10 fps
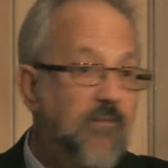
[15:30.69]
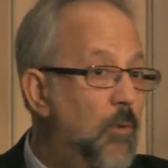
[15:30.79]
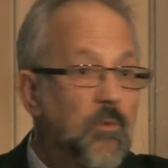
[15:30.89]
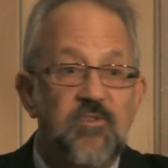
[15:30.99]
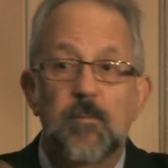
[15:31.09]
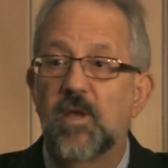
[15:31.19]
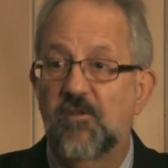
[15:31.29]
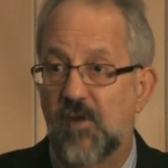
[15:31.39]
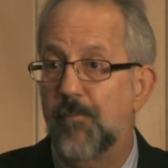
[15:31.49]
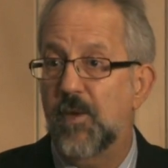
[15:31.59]
everyone will simply
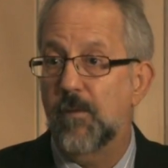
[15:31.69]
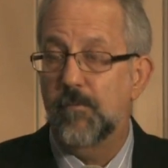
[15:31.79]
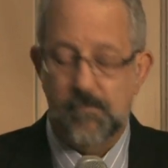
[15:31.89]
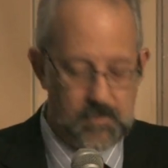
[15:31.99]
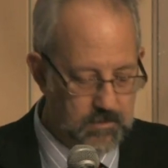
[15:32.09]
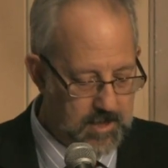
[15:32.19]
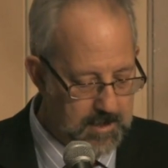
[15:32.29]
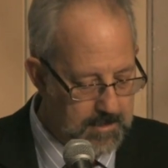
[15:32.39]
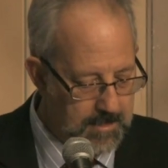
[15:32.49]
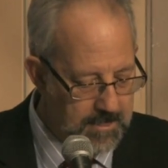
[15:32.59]
accept it.
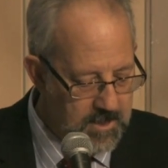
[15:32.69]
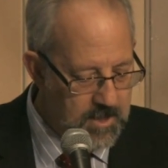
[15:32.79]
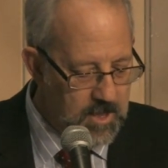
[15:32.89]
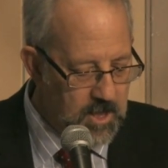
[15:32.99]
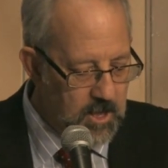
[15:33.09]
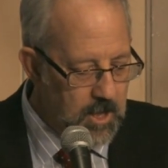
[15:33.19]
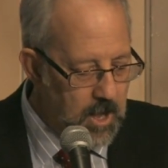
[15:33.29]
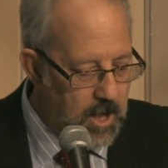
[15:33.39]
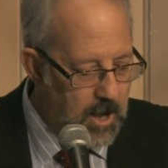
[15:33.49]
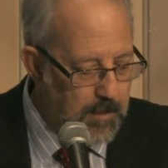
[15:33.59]

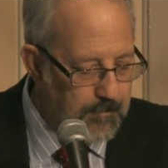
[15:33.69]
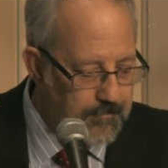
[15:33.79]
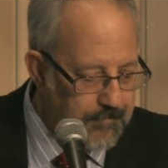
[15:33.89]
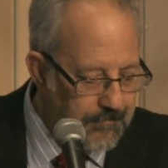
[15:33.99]
Okay.